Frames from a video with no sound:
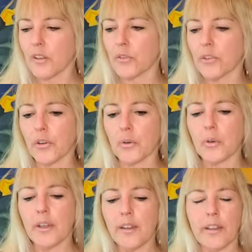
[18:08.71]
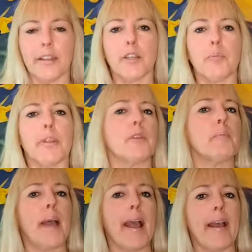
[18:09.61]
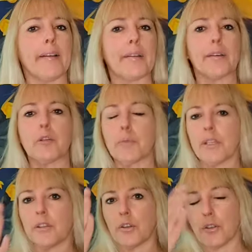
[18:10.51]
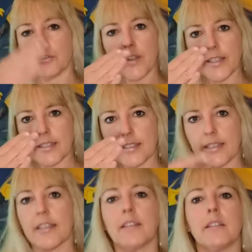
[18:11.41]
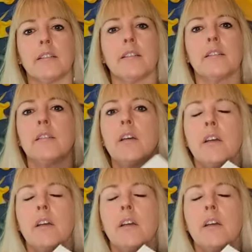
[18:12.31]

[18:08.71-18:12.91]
So it could be their back, it could be, you know, their faces hidden.